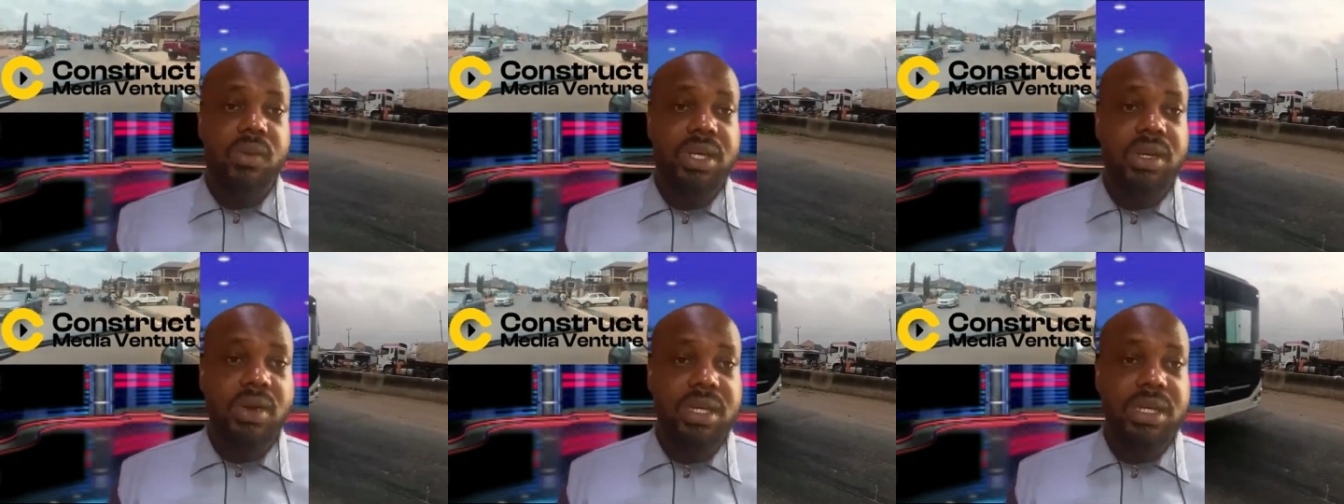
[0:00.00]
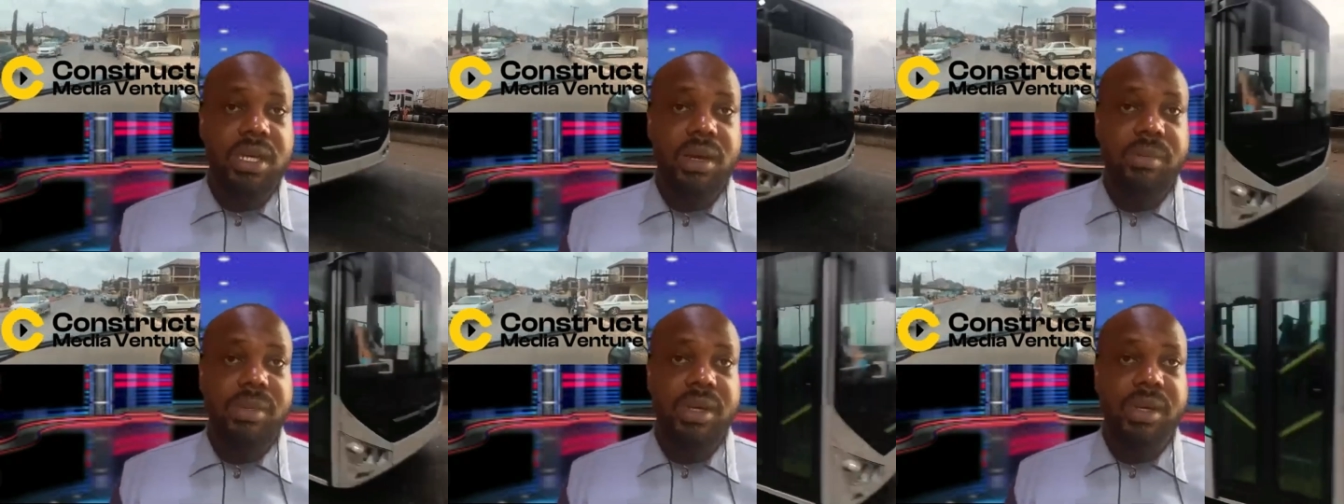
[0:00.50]
what do they call it
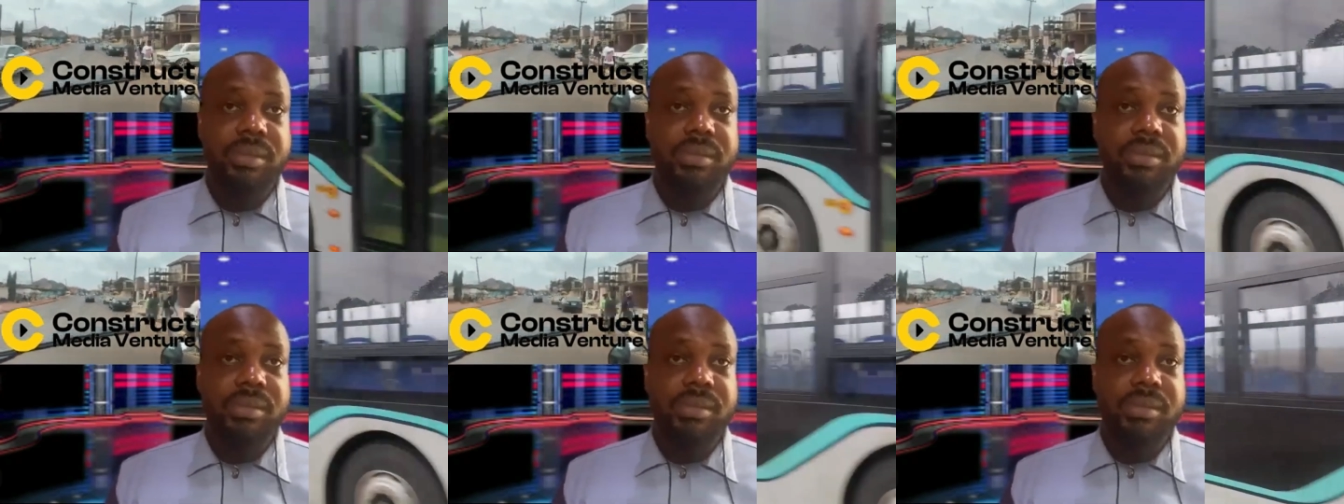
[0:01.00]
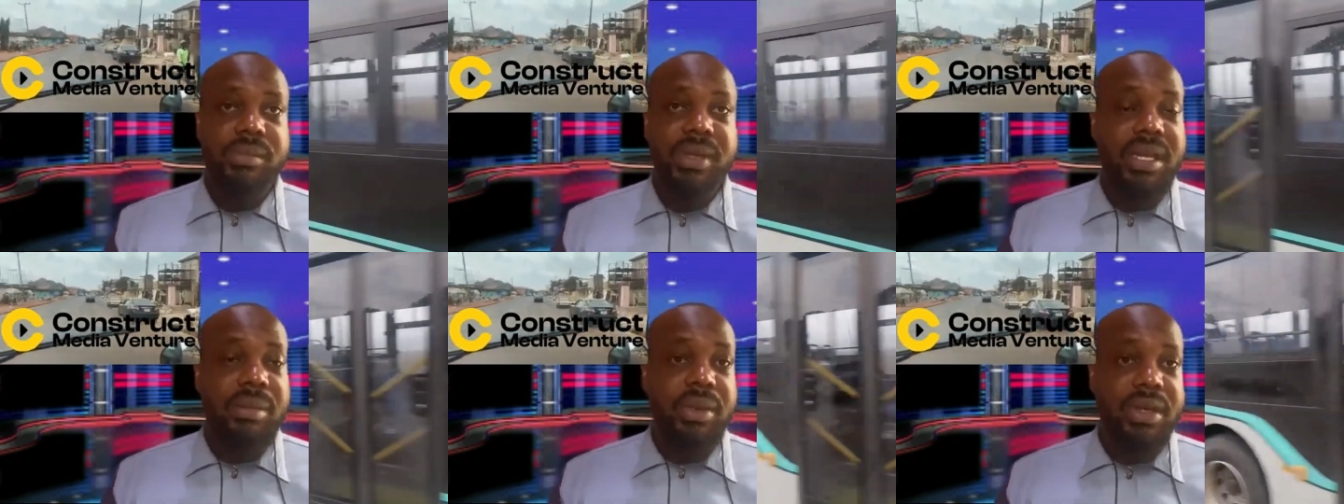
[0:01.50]
now,
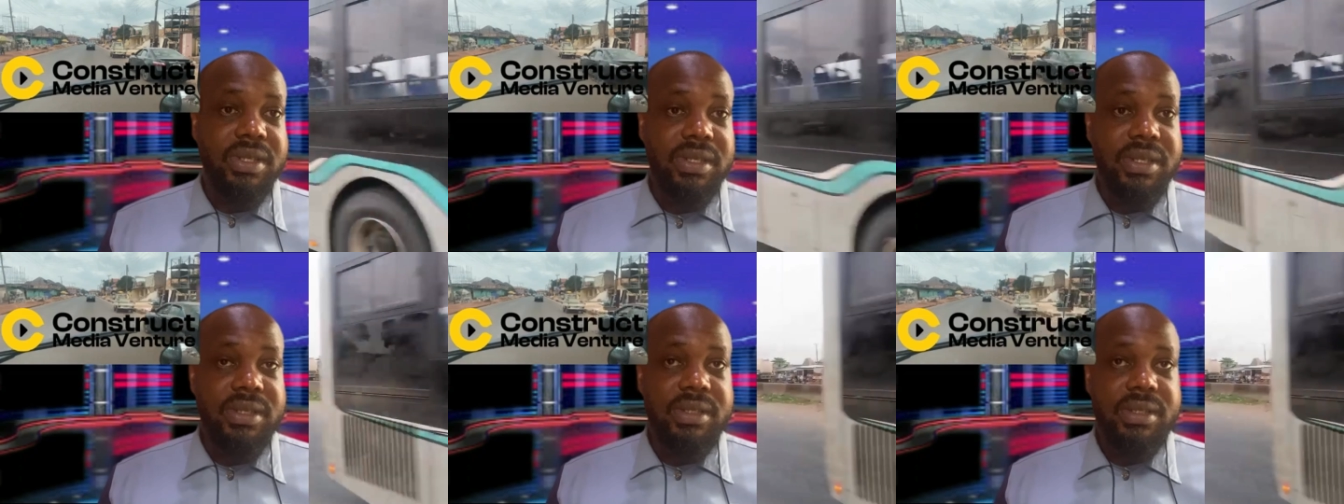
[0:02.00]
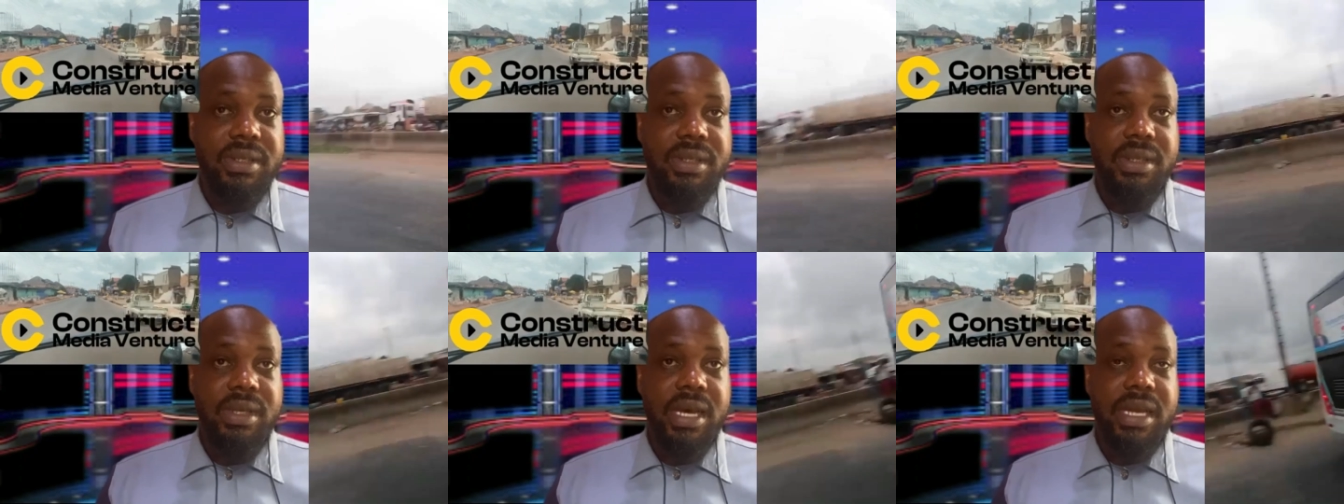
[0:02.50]
mini
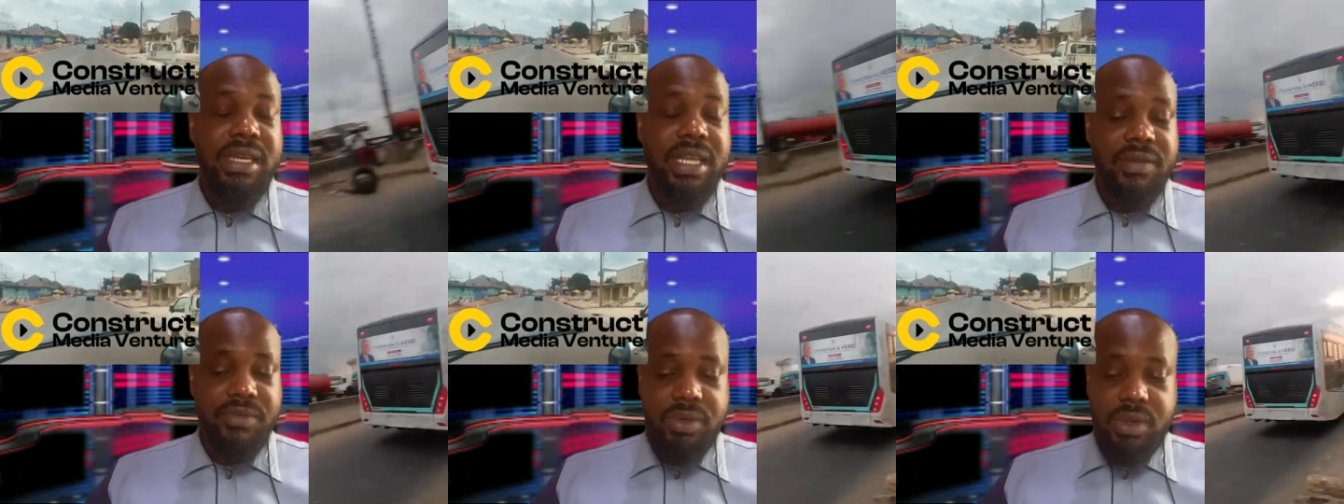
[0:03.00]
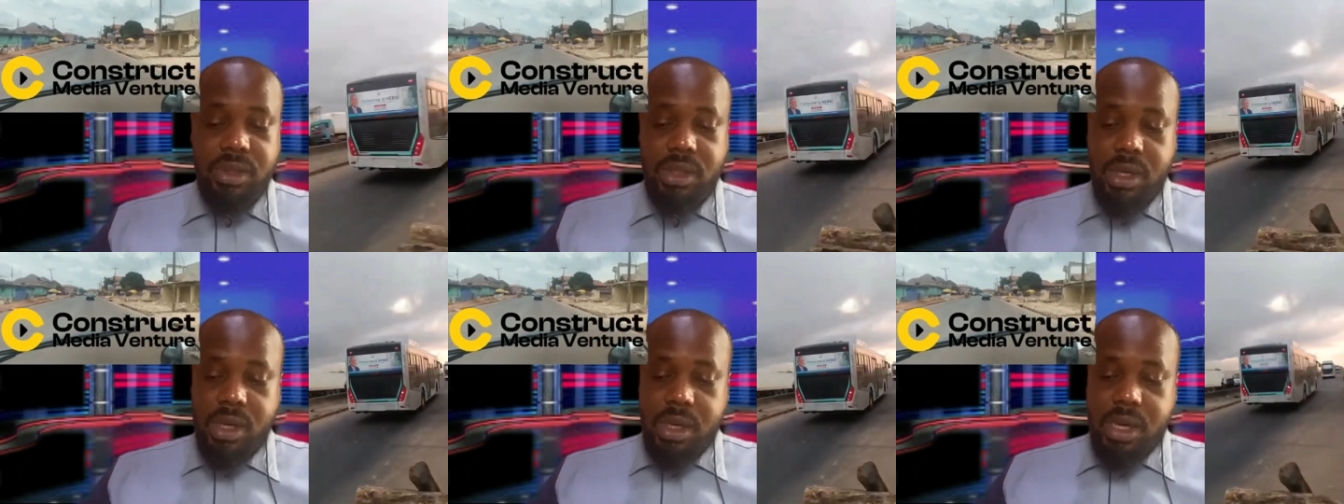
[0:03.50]
buses, and
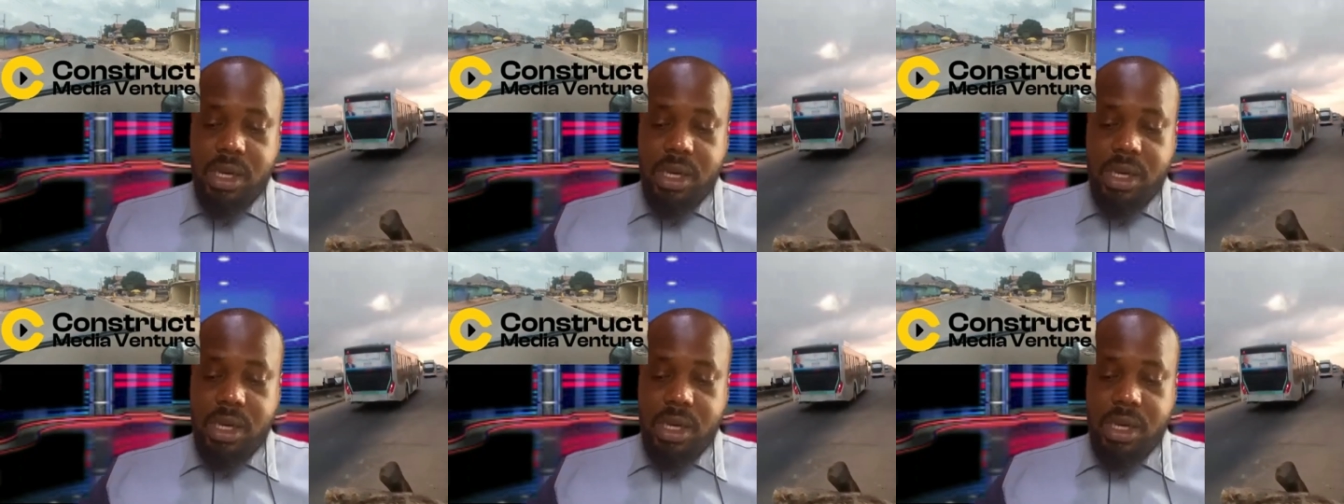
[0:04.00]
even